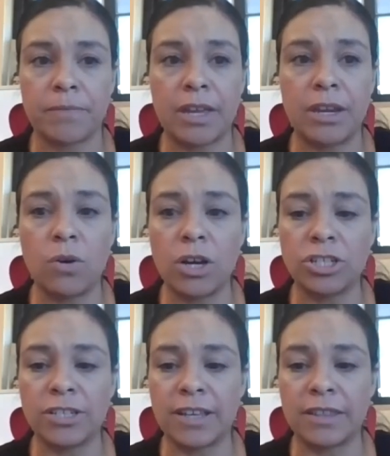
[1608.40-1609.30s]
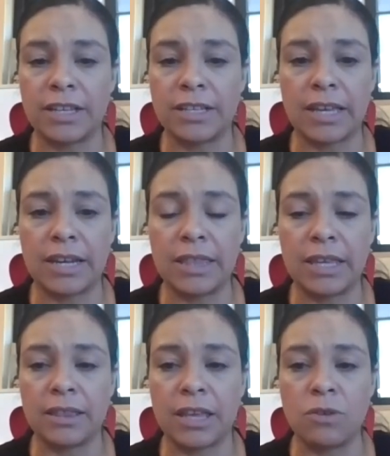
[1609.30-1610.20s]
Any questions on this?
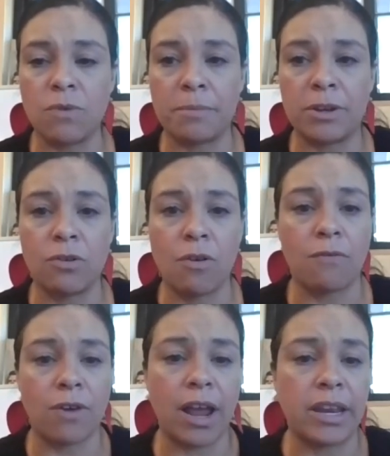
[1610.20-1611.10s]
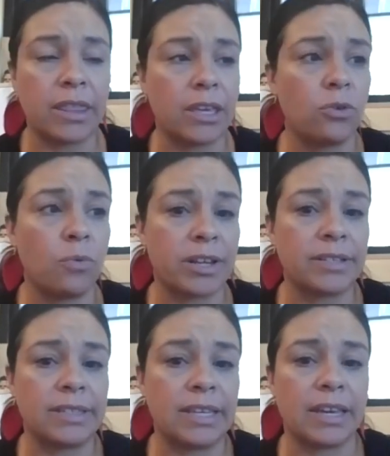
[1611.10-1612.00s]
Anything that you want me to go over? Anything you want to
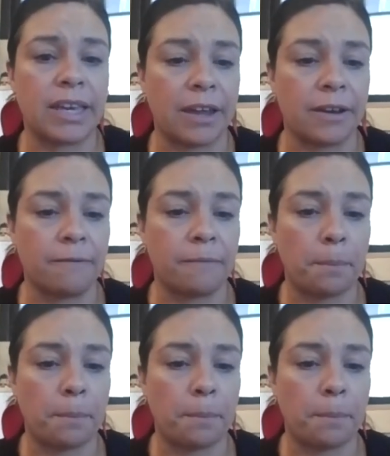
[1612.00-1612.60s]
see again?